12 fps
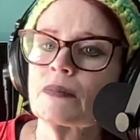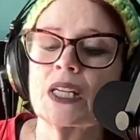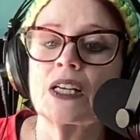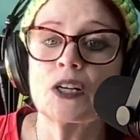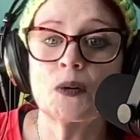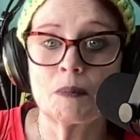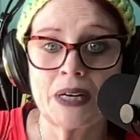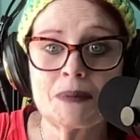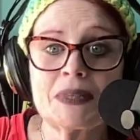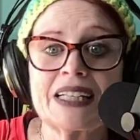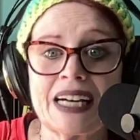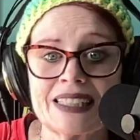You know,
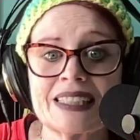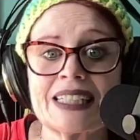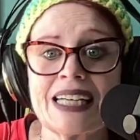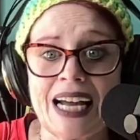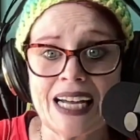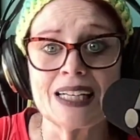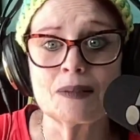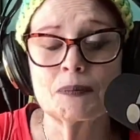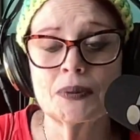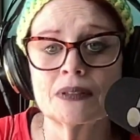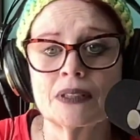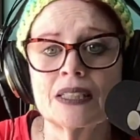maybe that
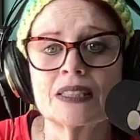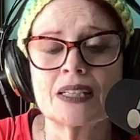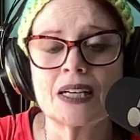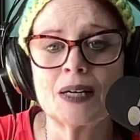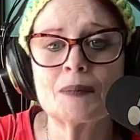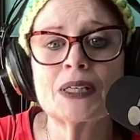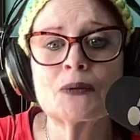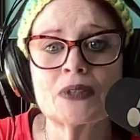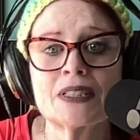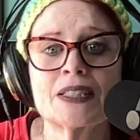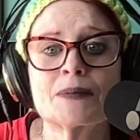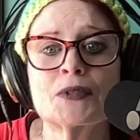type is coming
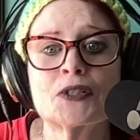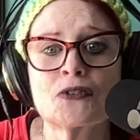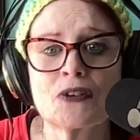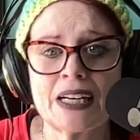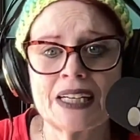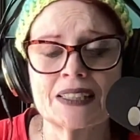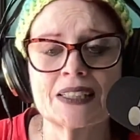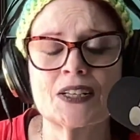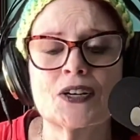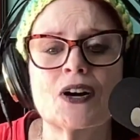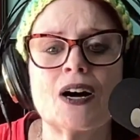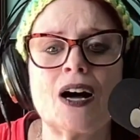with some traits
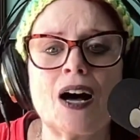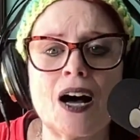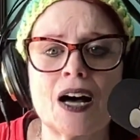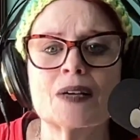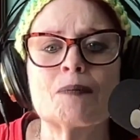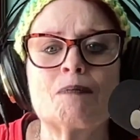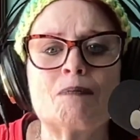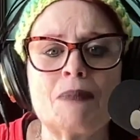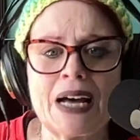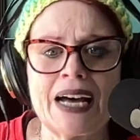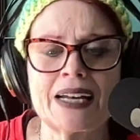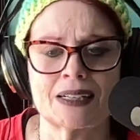that are
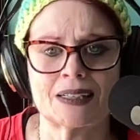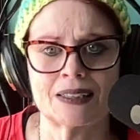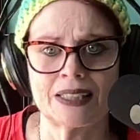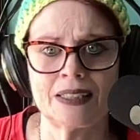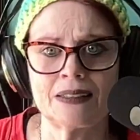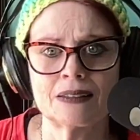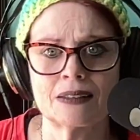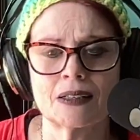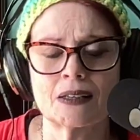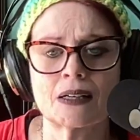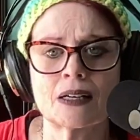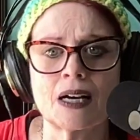automatically
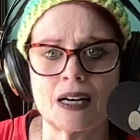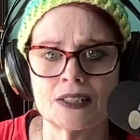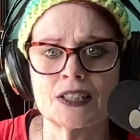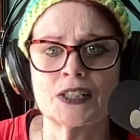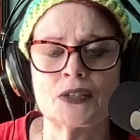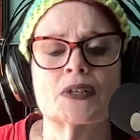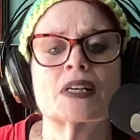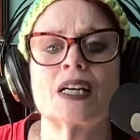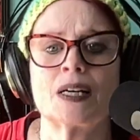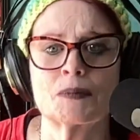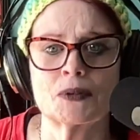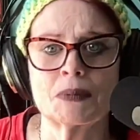causing you to
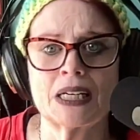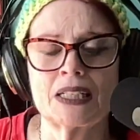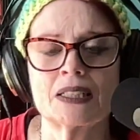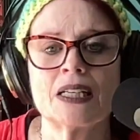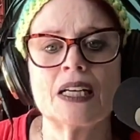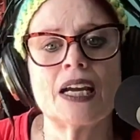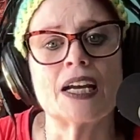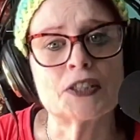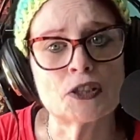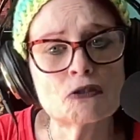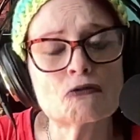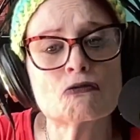compromise. And
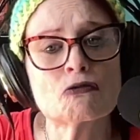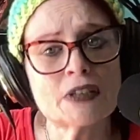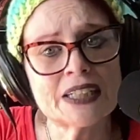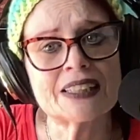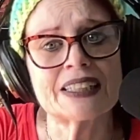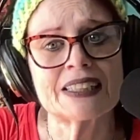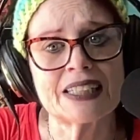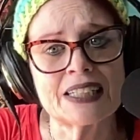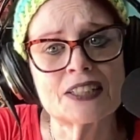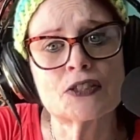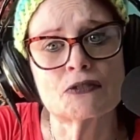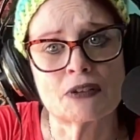you really
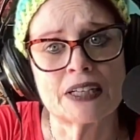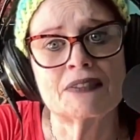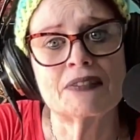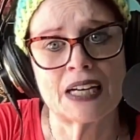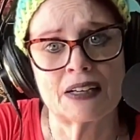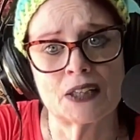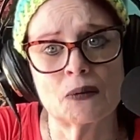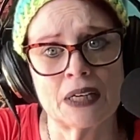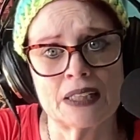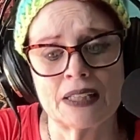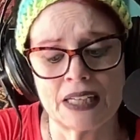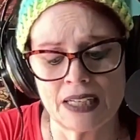need to
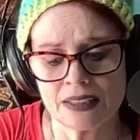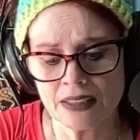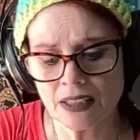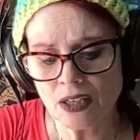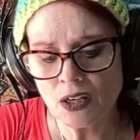reevaluate that.